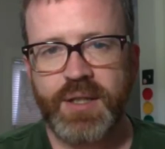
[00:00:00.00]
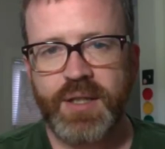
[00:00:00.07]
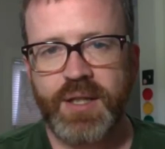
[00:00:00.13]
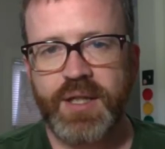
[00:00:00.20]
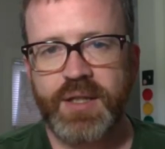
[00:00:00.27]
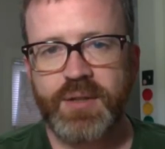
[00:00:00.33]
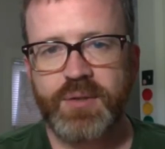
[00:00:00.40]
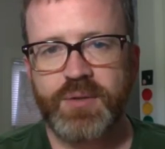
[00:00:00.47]

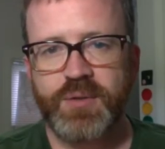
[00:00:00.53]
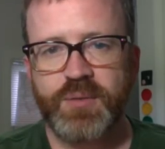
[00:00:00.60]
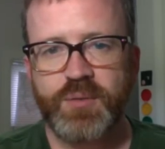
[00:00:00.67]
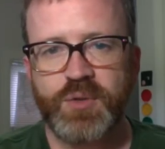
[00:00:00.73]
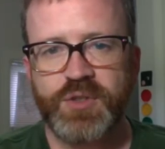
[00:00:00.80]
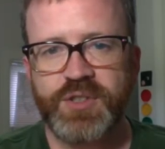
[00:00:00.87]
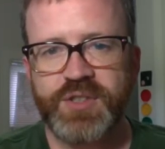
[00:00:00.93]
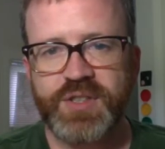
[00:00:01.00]
And
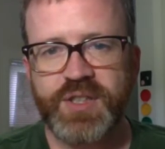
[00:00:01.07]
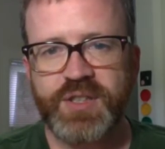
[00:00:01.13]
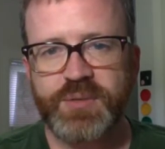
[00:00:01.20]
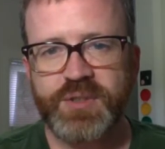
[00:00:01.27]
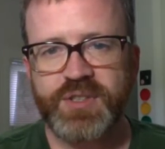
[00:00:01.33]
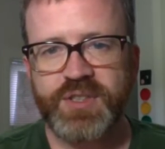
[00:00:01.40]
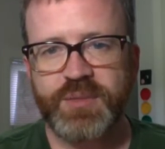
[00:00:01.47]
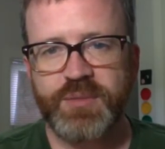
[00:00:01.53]
we'll discuss
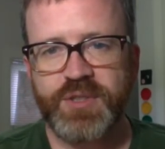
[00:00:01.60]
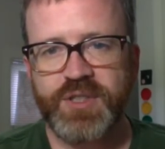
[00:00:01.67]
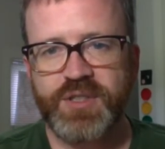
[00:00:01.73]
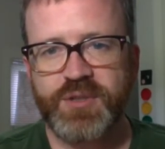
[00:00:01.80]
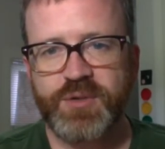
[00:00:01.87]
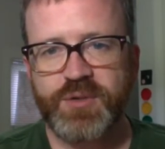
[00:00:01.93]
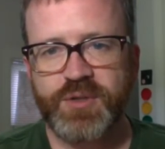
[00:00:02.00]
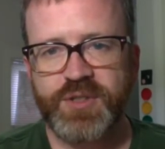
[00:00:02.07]
what some of these
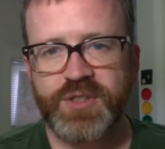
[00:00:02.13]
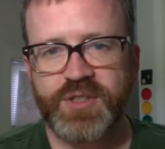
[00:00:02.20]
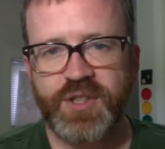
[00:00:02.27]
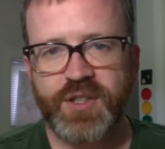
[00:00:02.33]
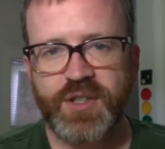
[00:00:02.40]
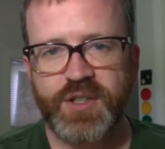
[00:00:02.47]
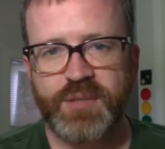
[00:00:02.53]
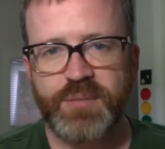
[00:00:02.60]
choices
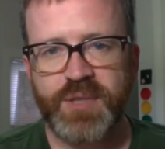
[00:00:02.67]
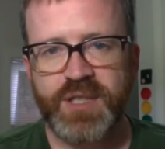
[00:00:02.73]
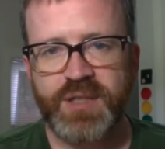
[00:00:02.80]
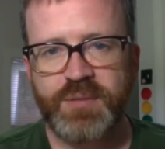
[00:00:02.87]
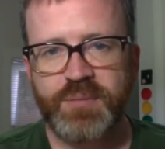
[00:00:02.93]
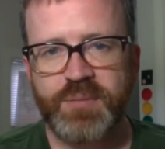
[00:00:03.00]
are in a minute,